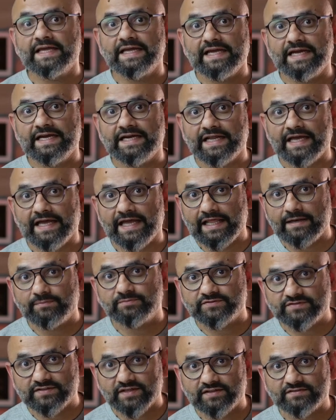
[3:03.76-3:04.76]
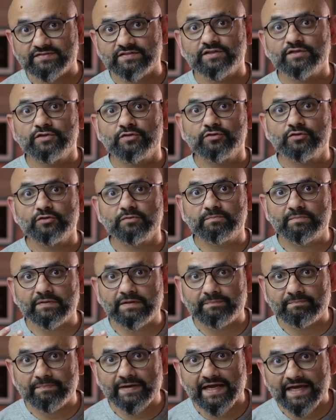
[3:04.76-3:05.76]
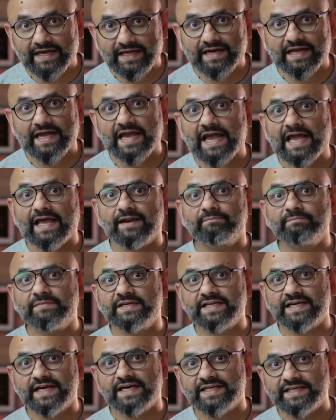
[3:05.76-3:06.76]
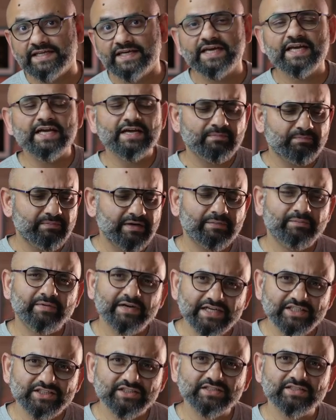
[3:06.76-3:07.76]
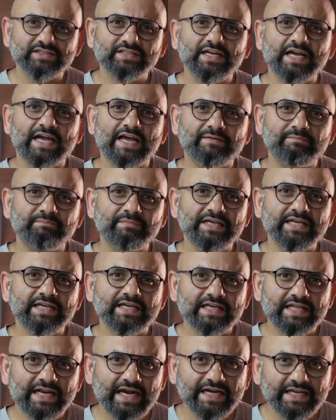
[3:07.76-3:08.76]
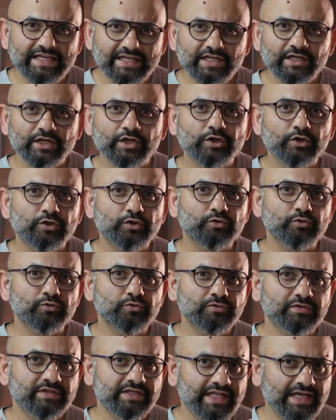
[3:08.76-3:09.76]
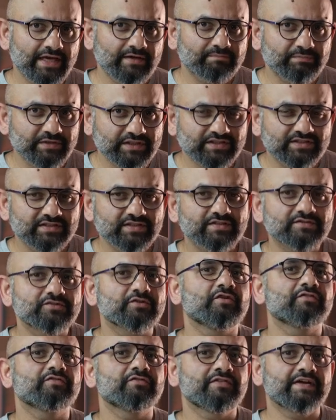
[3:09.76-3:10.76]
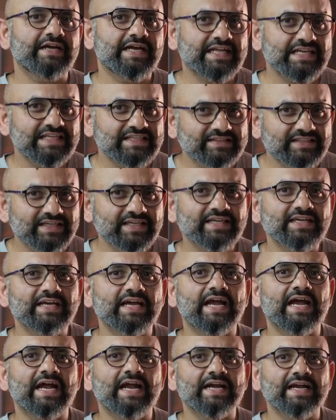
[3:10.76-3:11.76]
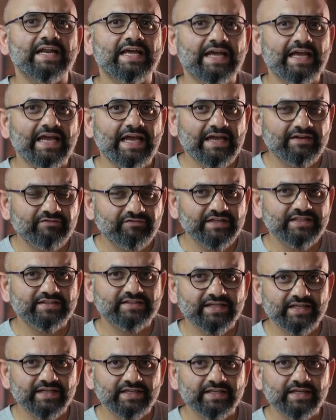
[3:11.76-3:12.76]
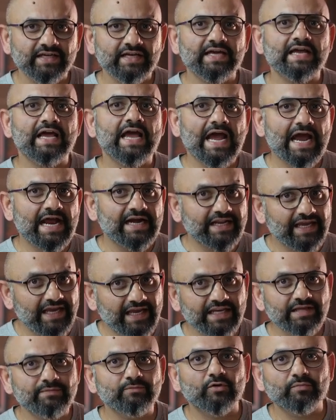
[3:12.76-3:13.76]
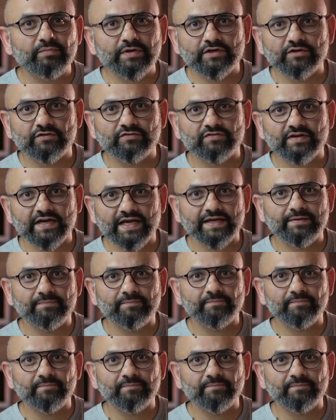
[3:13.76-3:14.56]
It helps us to prepare and be ready. Preparation and being ready to take pictures of anything and everything at any moment of time,